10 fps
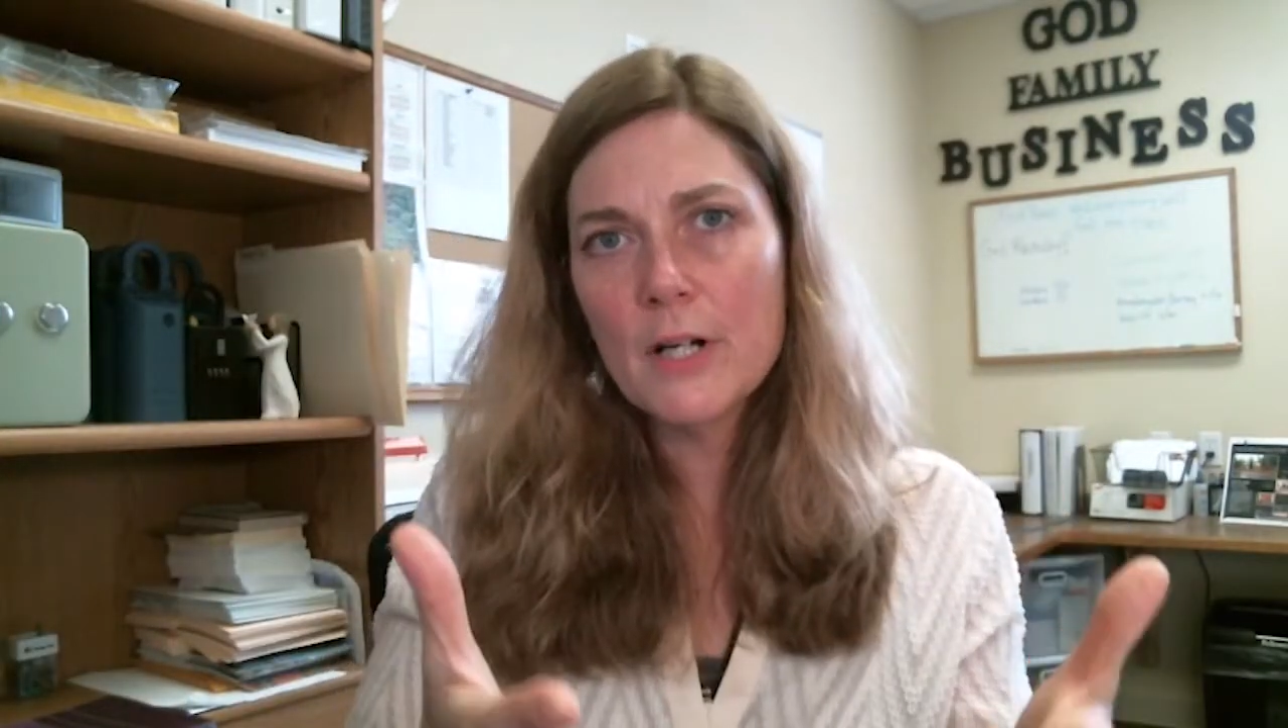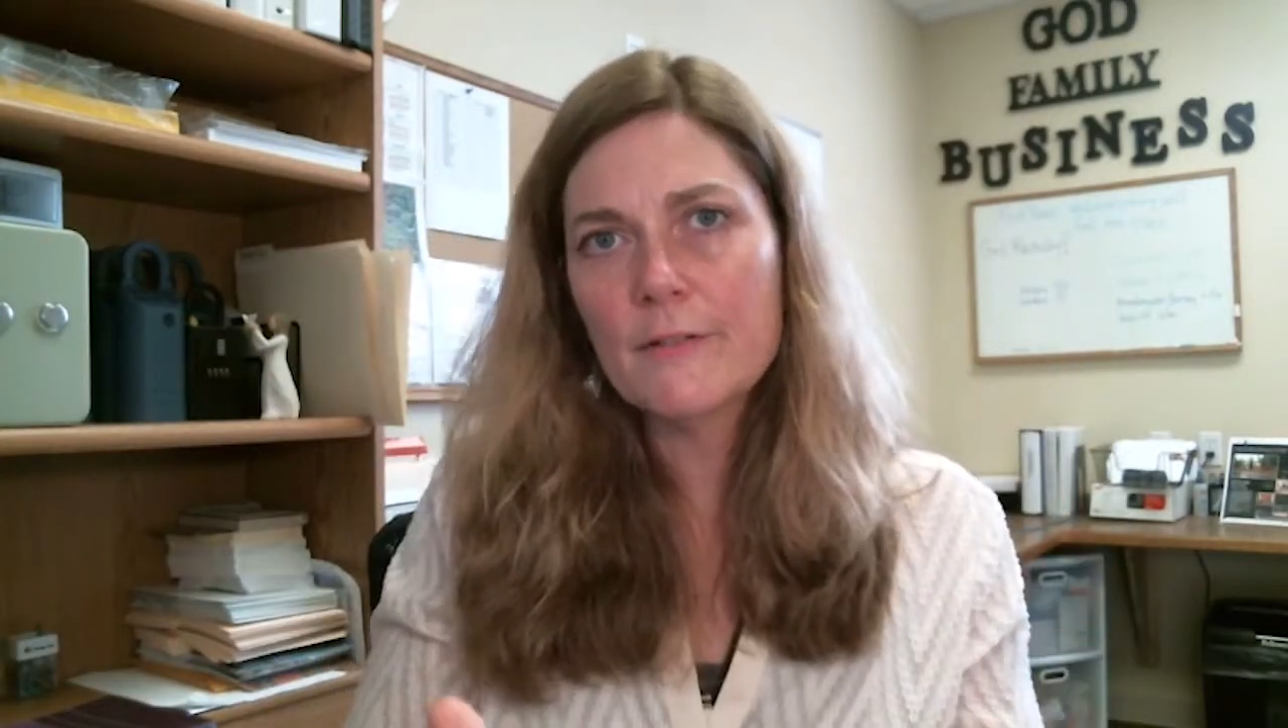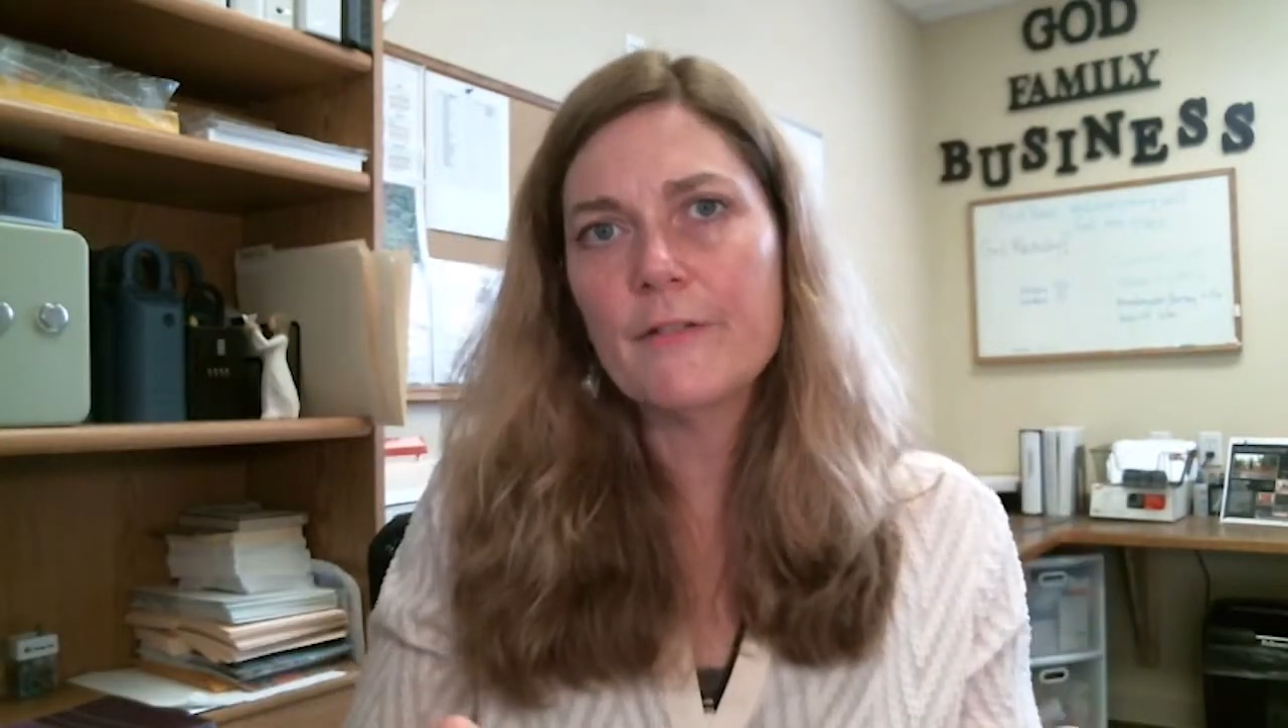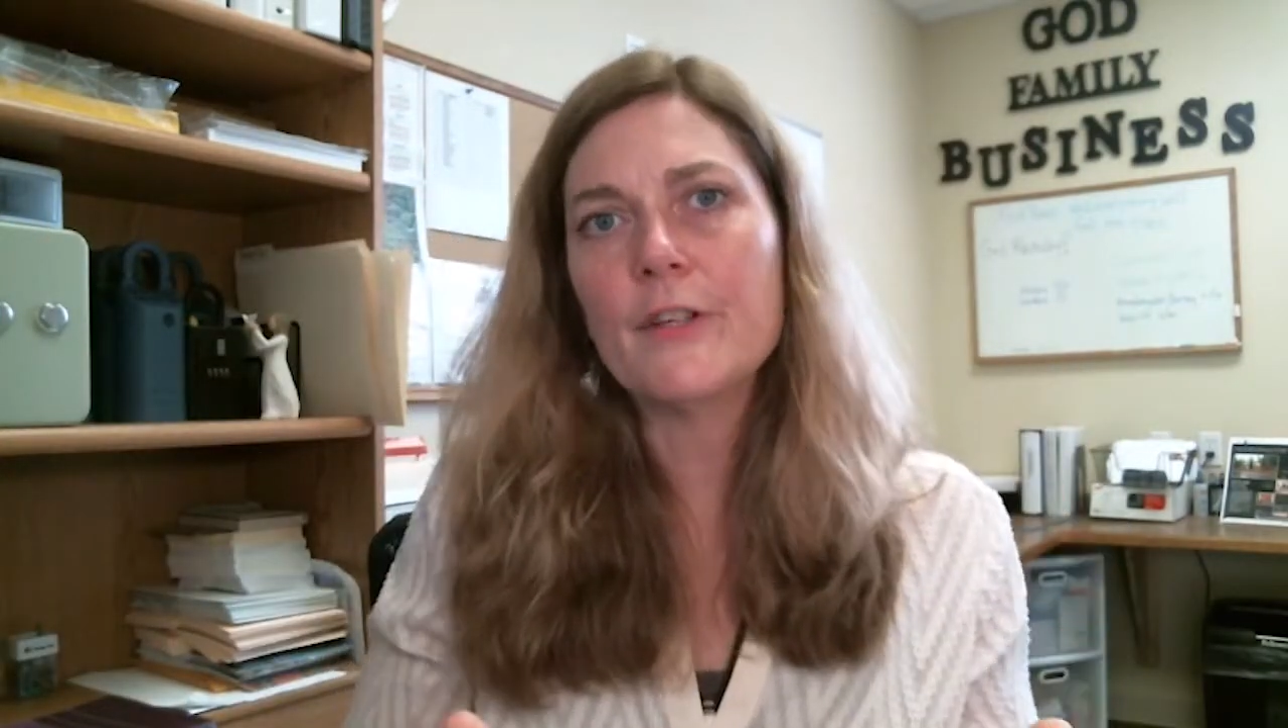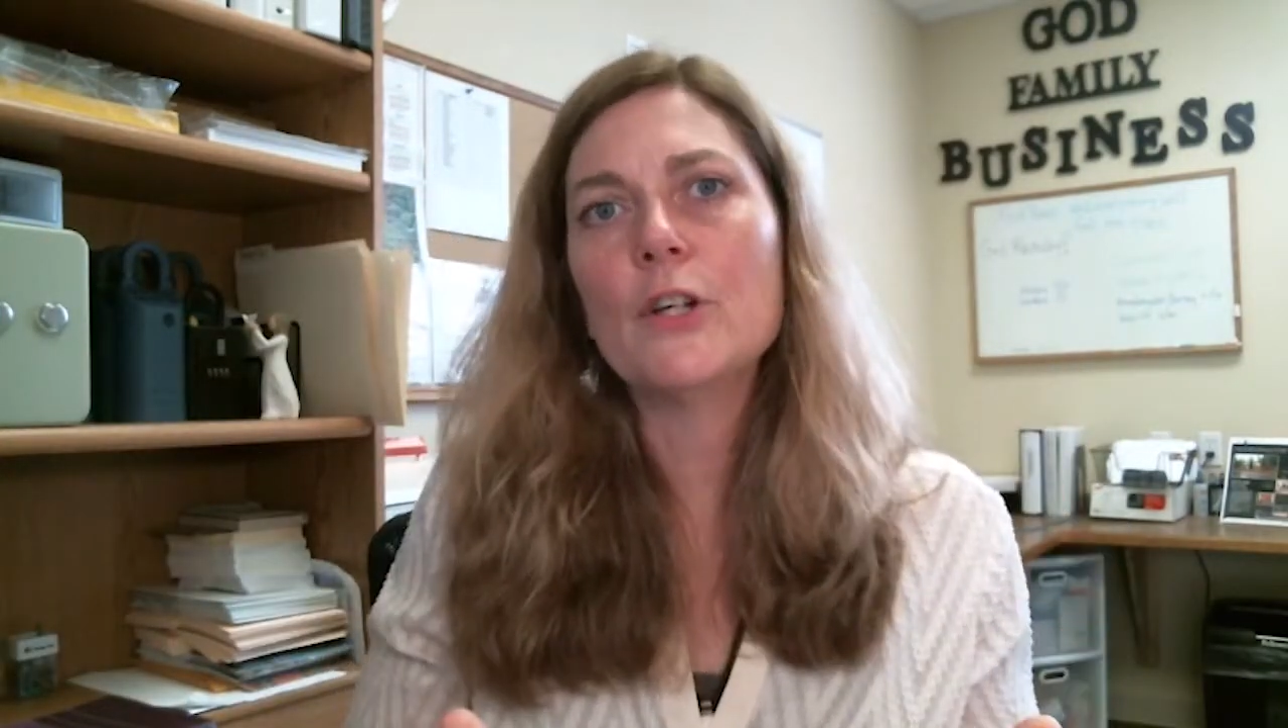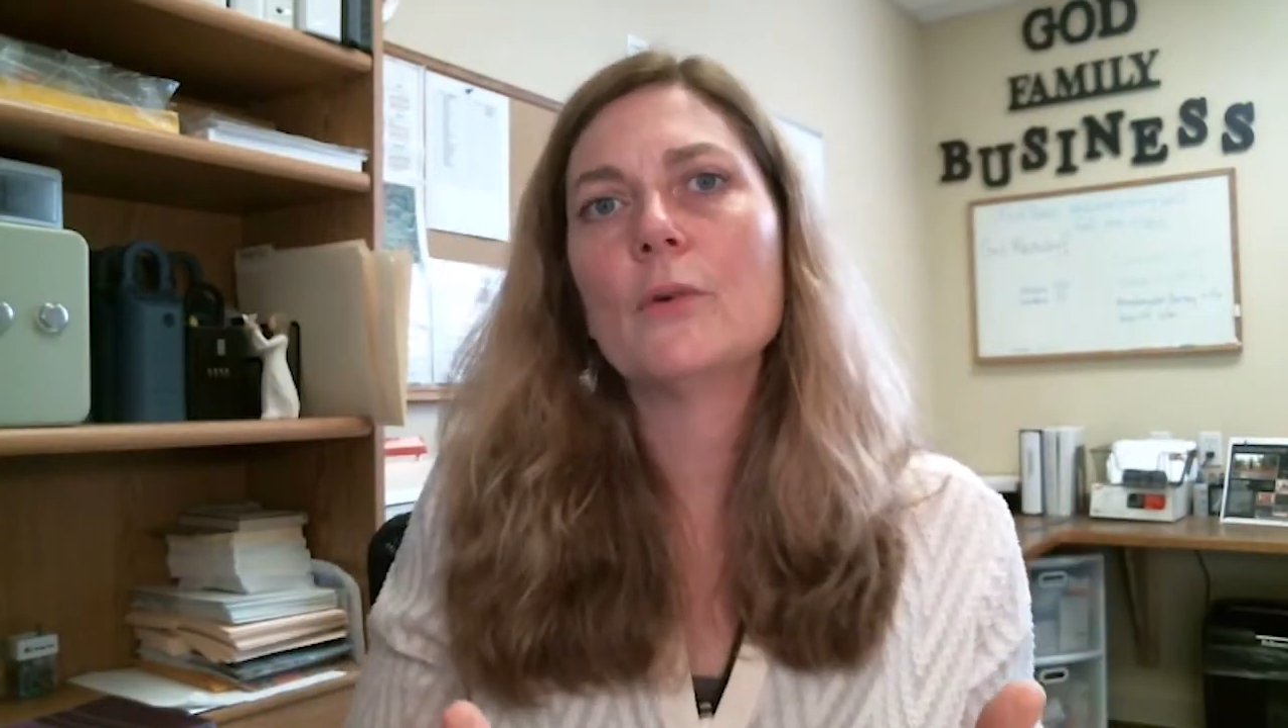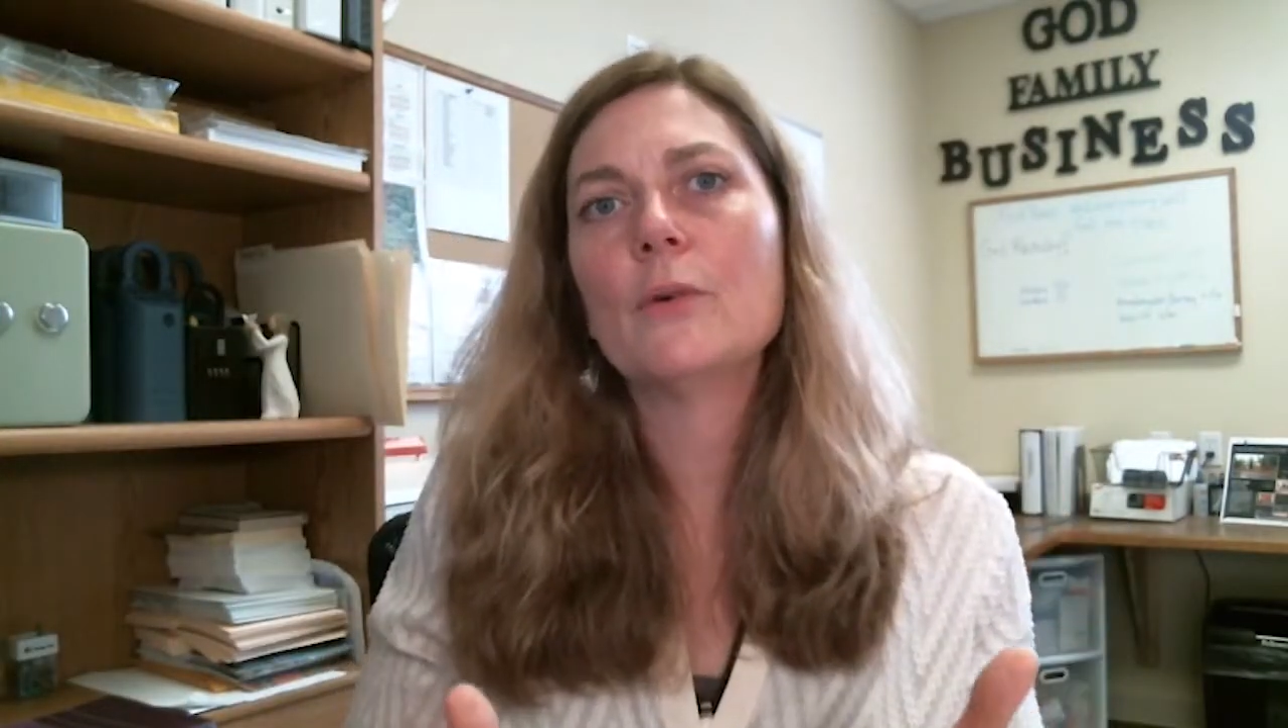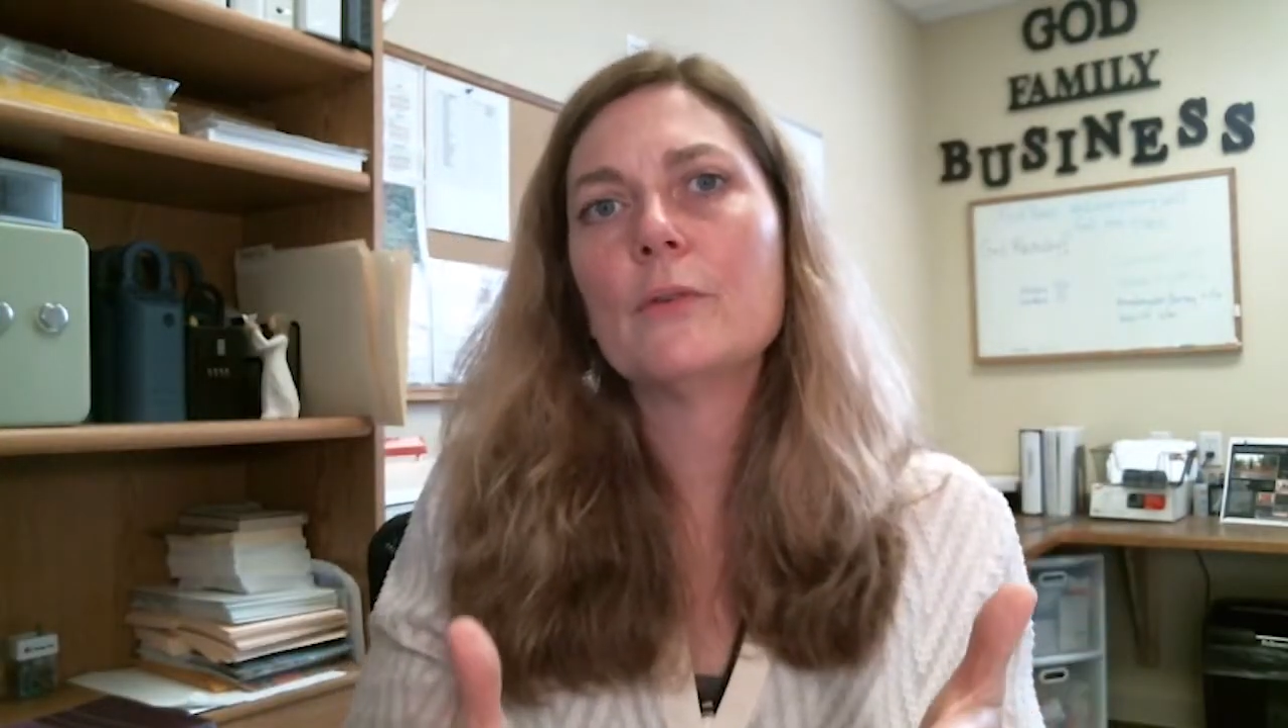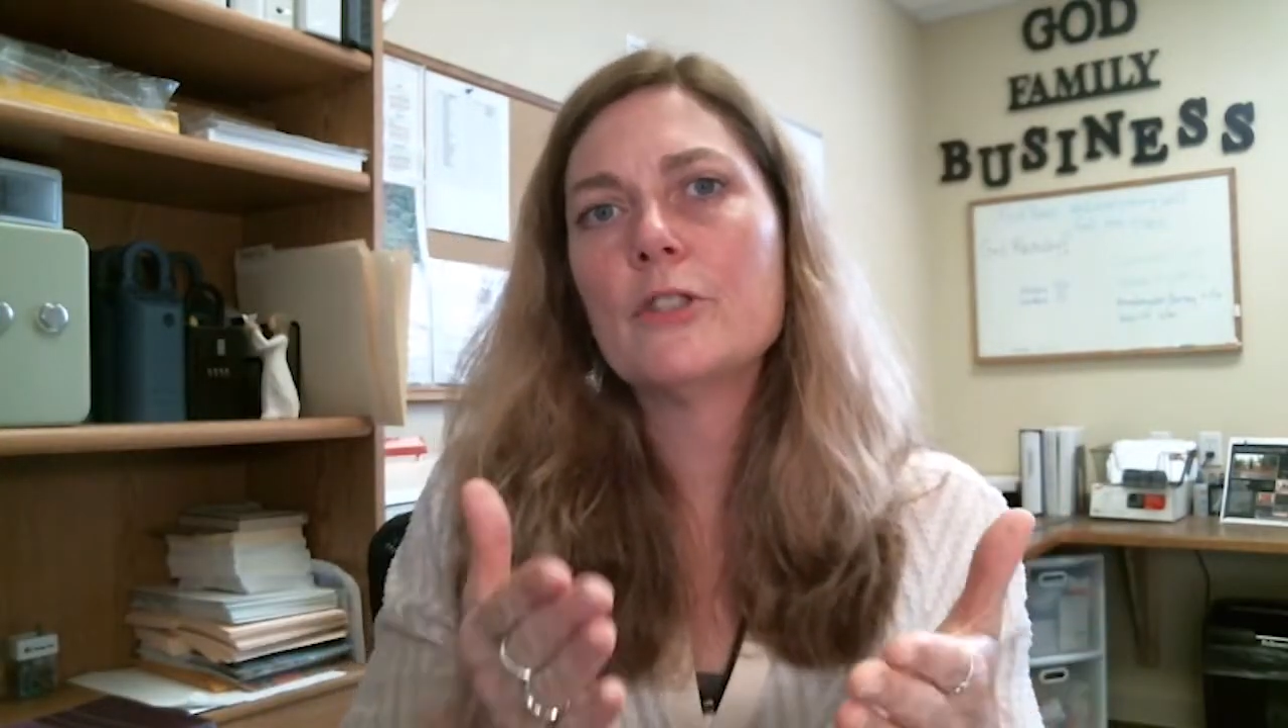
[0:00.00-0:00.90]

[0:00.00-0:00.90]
of you